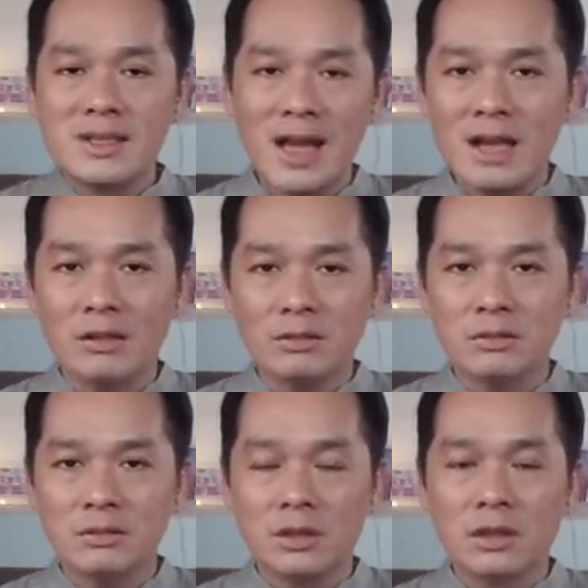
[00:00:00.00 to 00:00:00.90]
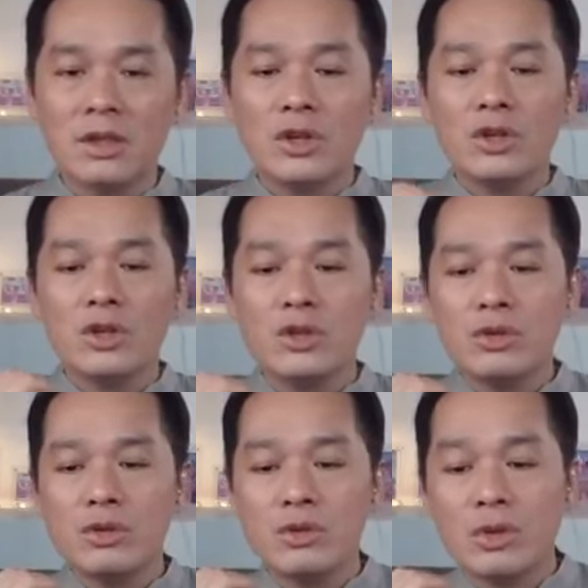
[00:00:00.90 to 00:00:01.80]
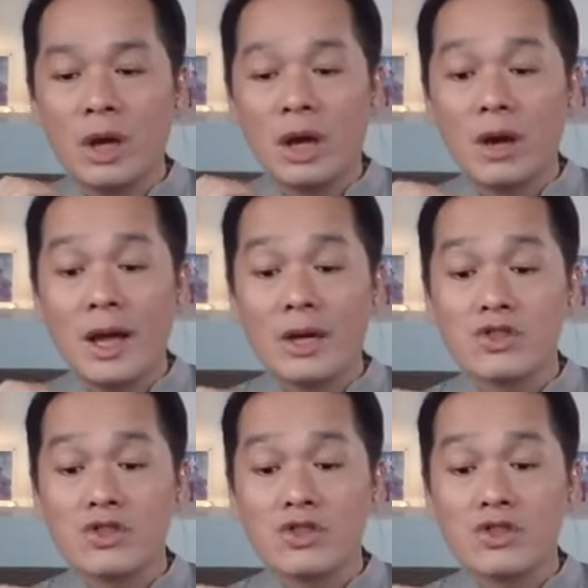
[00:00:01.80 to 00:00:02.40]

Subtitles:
down you are